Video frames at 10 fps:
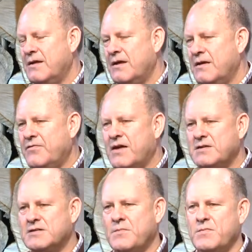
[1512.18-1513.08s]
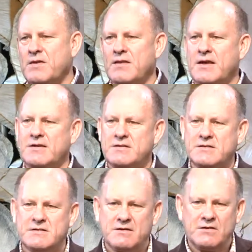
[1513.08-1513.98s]
Uh, if that is something that
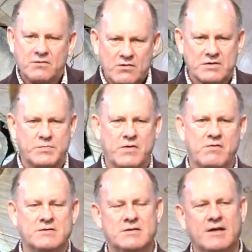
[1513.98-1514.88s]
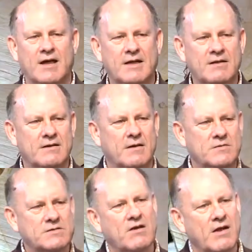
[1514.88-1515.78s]
is your experience today, I'm
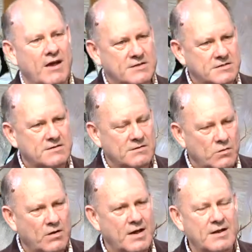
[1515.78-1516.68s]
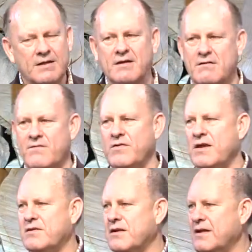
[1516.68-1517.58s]
just going to ask that quietly and
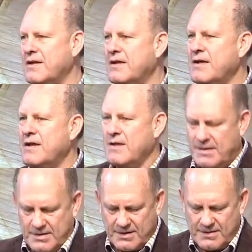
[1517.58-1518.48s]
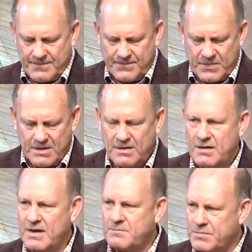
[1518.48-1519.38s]
confidentially um,
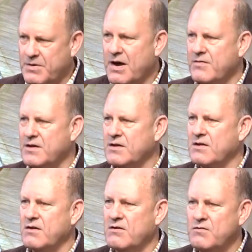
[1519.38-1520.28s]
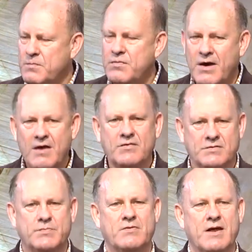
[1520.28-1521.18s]
and privately to God, you pray
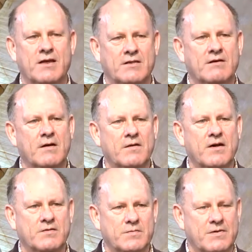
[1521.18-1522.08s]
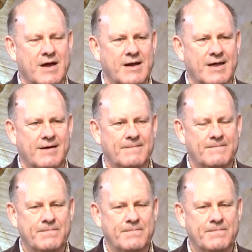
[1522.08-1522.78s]
this prayer that I'm going to pray now.